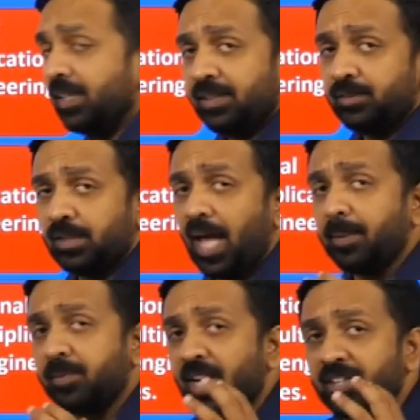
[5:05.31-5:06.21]

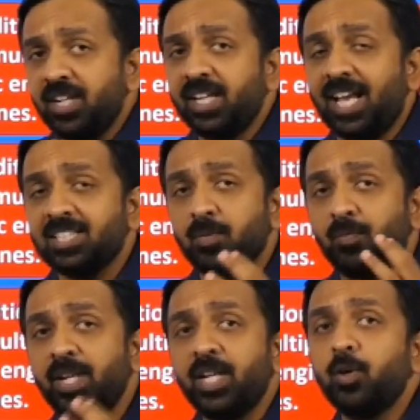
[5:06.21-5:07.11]
That technique has a
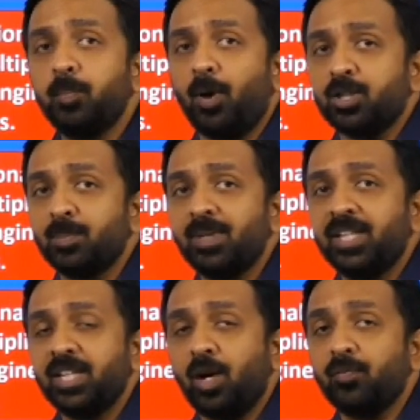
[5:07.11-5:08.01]
very good
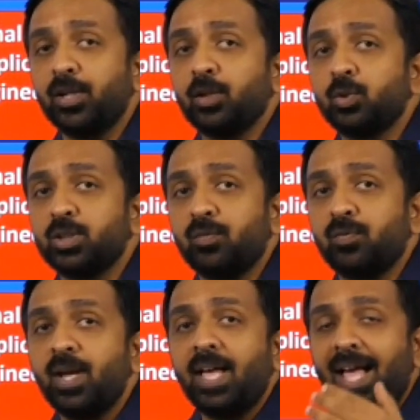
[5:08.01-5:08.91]
possibility of inclusion
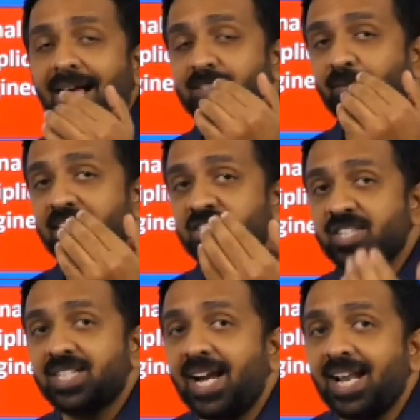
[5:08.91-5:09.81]
of as well as
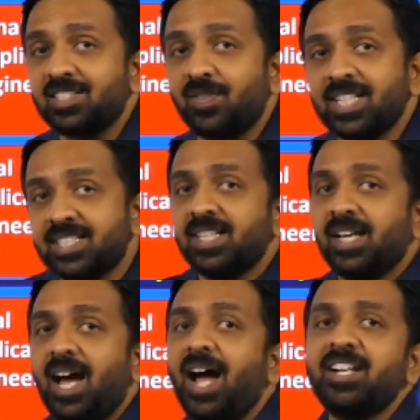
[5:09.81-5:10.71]
desired as well as
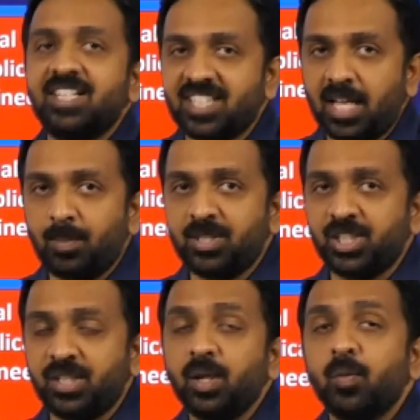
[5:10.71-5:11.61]
undesirable
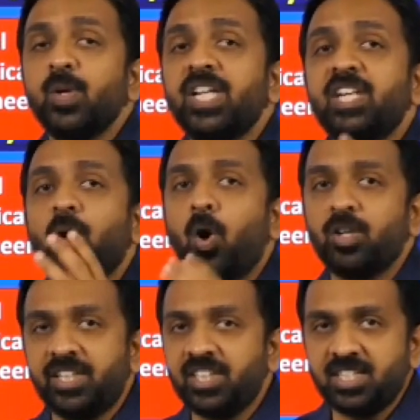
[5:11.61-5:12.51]
gene. We need
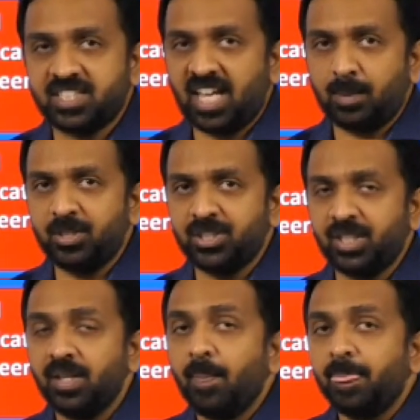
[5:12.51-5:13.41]
only the desirable
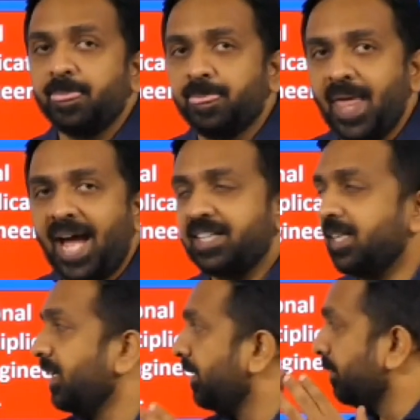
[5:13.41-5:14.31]
gene. That